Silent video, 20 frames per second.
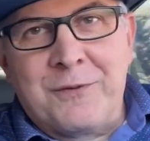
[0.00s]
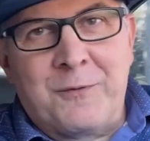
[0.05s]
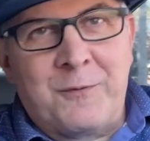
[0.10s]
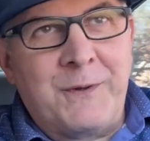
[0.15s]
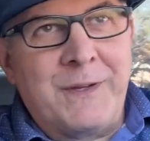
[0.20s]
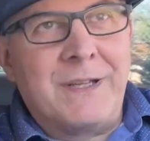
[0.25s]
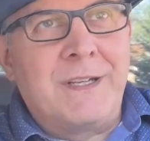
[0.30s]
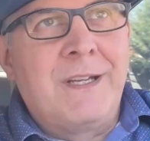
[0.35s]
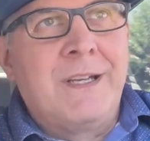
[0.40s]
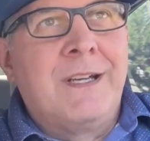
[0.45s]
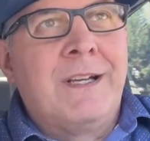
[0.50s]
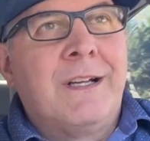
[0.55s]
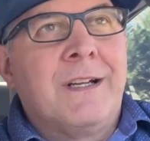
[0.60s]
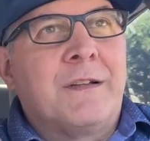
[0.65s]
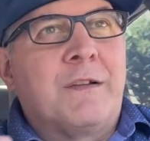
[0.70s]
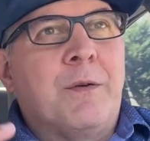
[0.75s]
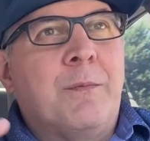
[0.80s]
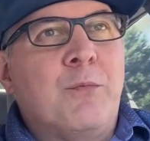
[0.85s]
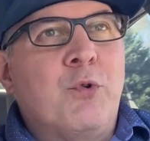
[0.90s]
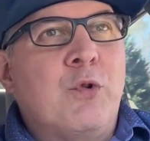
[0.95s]
fit
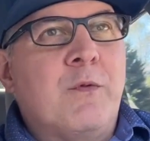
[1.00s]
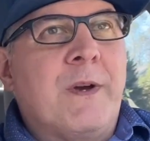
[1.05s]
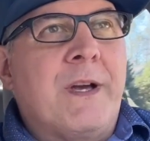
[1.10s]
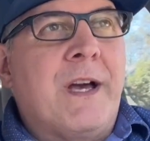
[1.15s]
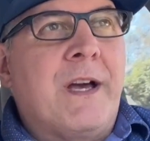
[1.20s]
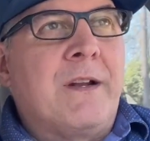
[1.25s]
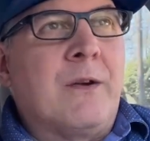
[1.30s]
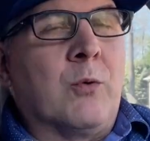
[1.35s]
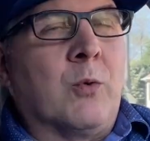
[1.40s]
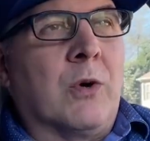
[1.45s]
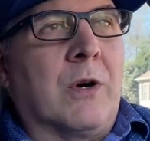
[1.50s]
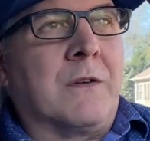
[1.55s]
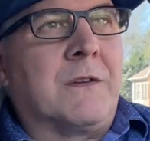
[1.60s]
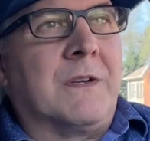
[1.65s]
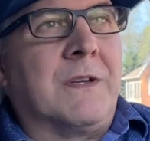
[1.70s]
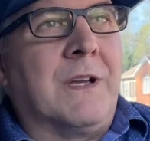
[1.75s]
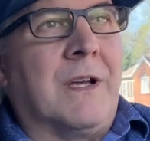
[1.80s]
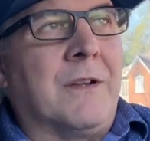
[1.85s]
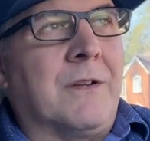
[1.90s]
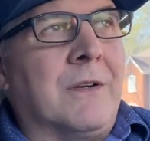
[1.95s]
to move ahead and work
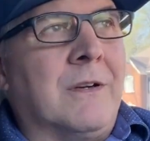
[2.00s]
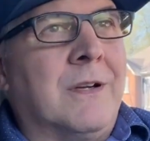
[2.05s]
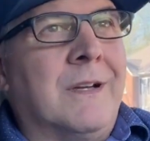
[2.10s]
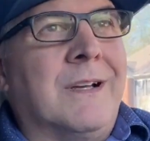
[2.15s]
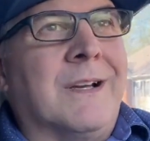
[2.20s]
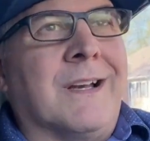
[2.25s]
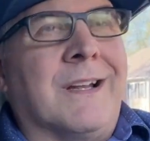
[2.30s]
together.